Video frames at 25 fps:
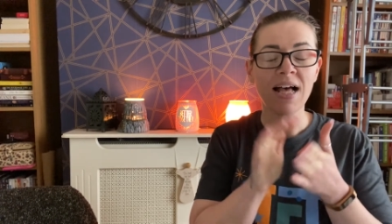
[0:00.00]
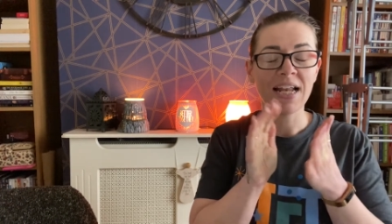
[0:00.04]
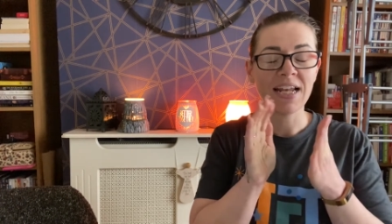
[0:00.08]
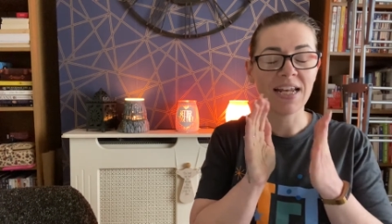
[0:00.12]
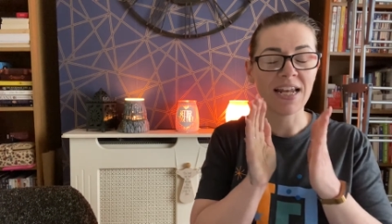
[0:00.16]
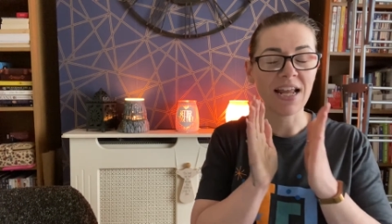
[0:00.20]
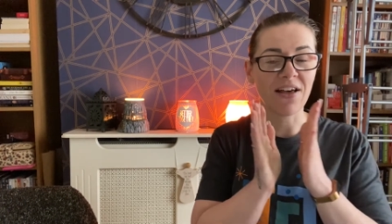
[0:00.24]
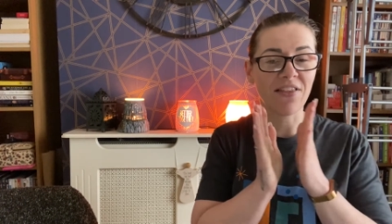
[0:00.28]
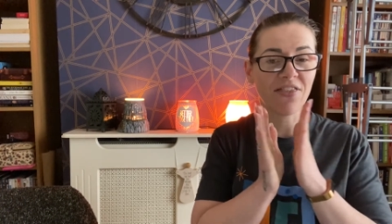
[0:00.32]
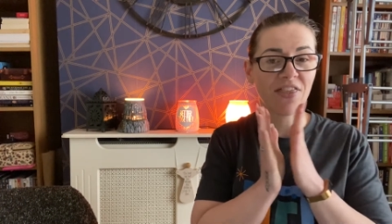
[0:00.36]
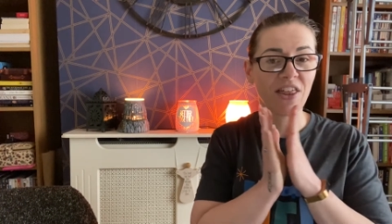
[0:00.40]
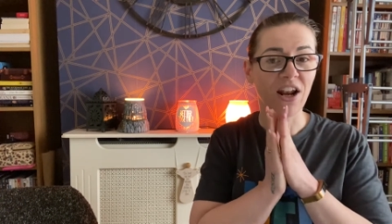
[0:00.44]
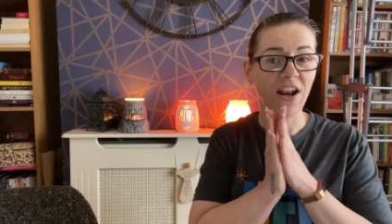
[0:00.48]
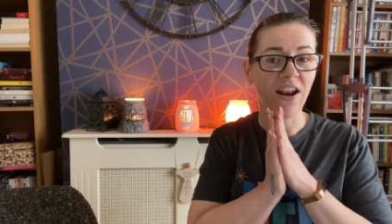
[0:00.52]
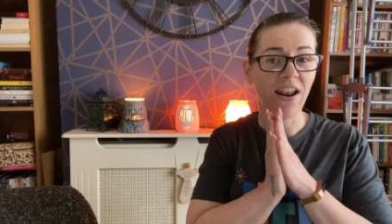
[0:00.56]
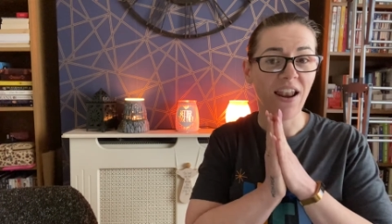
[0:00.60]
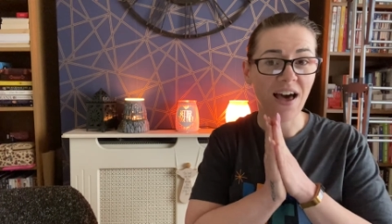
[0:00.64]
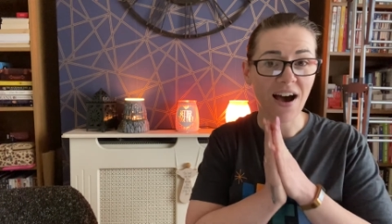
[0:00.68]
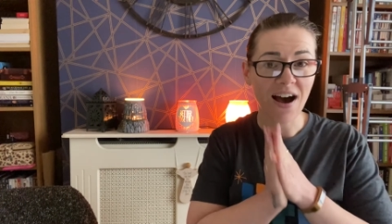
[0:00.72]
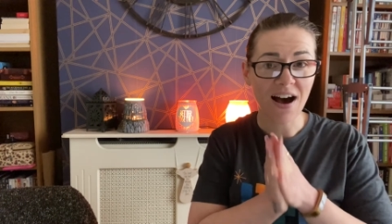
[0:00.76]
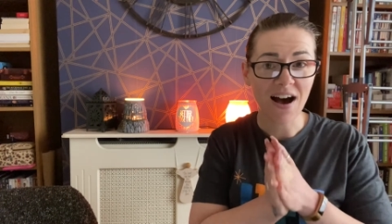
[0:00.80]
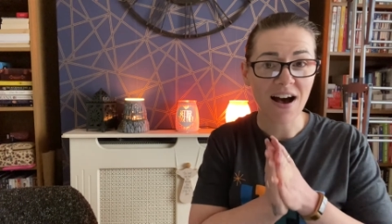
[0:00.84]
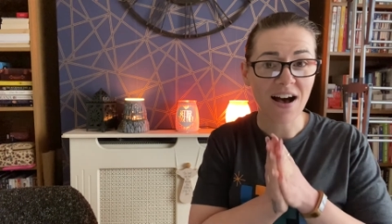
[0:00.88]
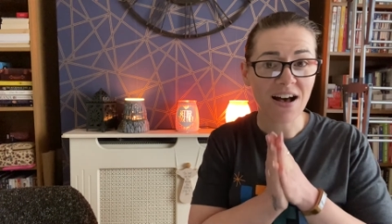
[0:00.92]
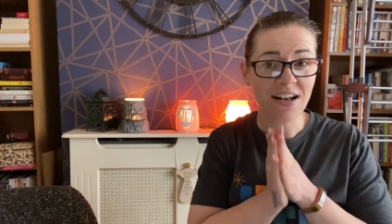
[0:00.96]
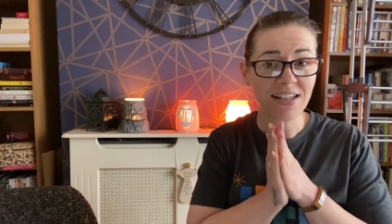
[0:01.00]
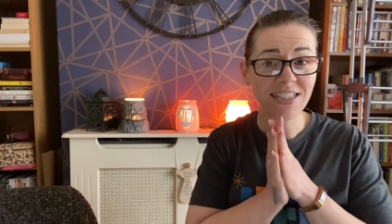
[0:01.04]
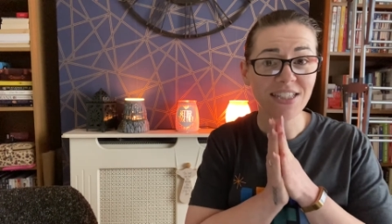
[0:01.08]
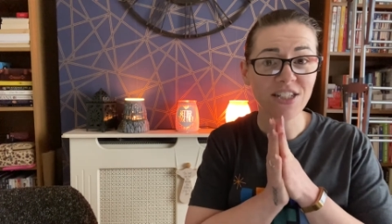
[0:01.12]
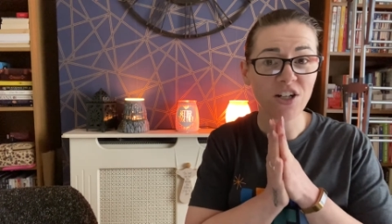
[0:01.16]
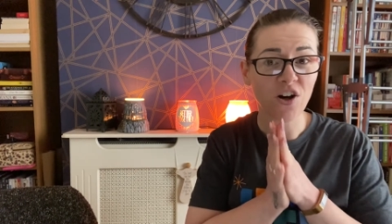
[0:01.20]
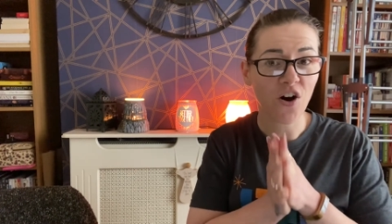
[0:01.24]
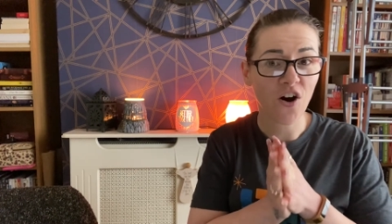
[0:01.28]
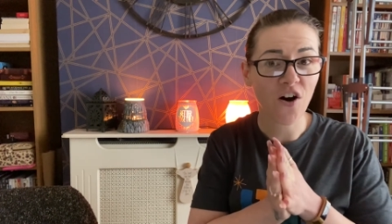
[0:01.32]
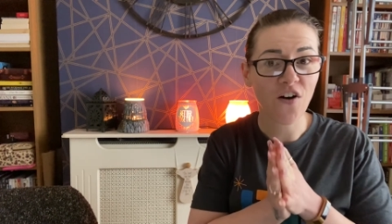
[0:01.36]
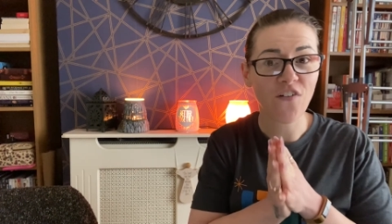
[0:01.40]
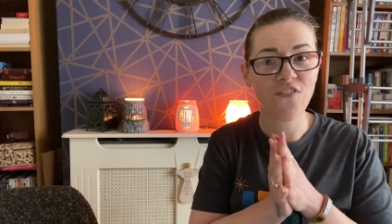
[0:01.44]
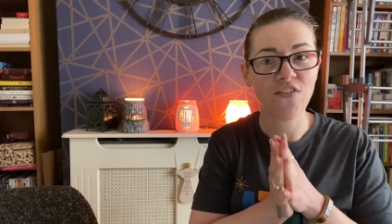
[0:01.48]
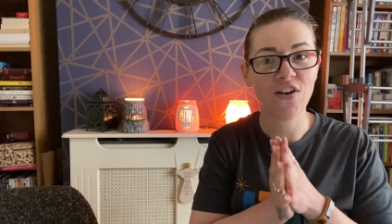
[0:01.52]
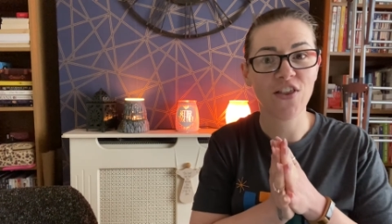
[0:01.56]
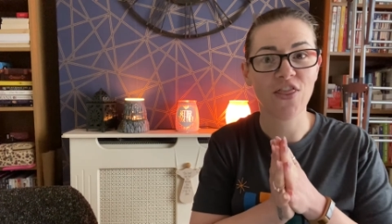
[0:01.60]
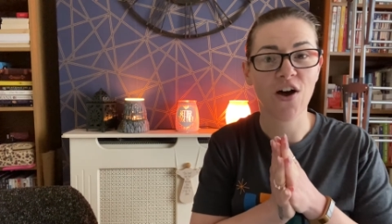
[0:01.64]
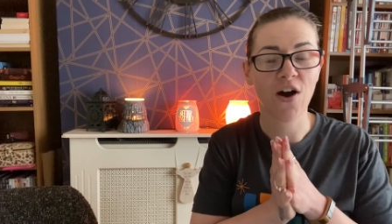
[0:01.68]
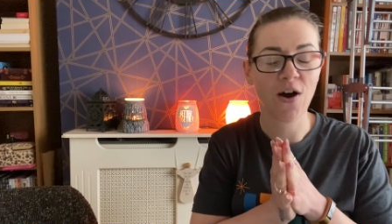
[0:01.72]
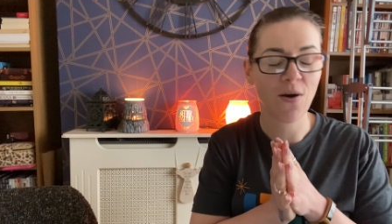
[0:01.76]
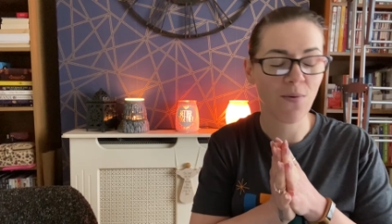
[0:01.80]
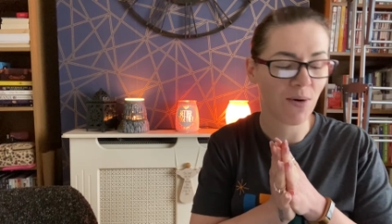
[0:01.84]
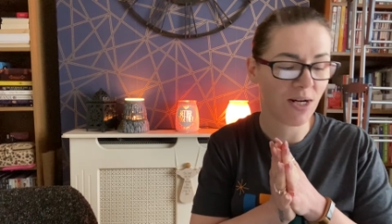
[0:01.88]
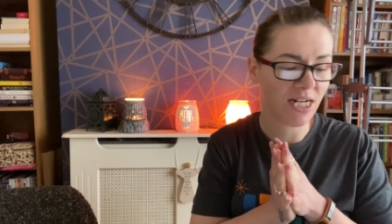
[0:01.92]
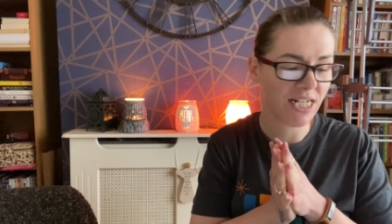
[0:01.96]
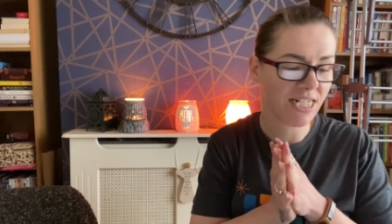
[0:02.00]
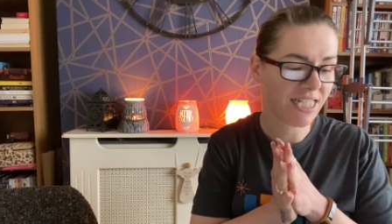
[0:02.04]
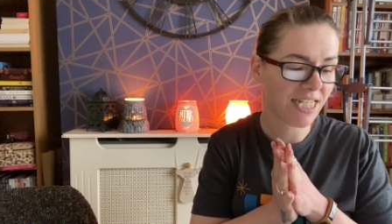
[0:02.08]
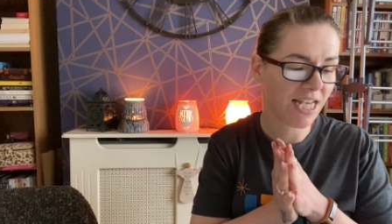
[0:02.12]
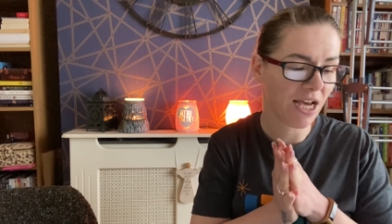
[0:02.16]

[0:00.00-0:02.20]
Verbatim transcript: Now, the last offer that I want to